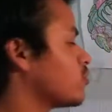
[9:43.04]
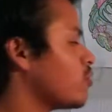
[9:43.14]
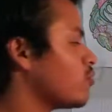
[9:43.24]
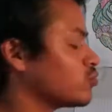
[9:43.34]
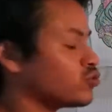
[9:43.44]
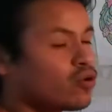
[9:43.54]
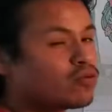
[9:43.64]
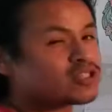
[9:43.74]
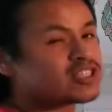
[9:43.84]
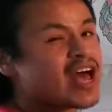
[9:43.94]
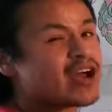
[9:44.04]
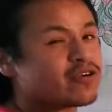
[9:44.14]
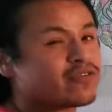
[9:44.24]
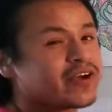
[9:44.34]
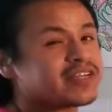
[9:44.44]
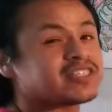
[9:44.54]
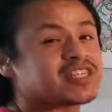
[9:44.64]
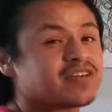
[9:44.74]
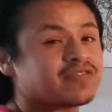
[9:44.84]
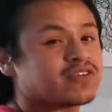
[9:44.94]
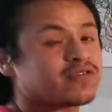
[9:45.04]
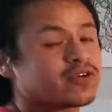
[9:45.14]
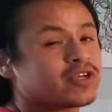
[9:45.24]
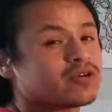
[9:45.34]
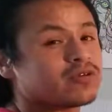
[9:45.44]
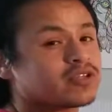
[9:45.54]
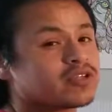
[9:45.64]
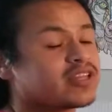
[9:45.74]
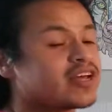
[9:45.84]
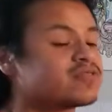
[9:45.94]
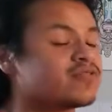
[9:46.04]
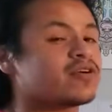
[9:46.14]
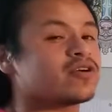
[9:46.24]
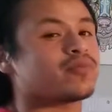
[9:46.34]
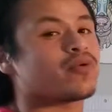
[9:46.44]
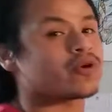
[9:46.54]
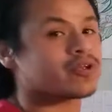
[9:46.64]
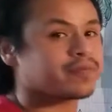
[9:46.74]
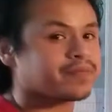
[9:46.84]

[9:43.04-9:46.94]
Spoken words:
though, don't sacrifice safety for yield. That's very important.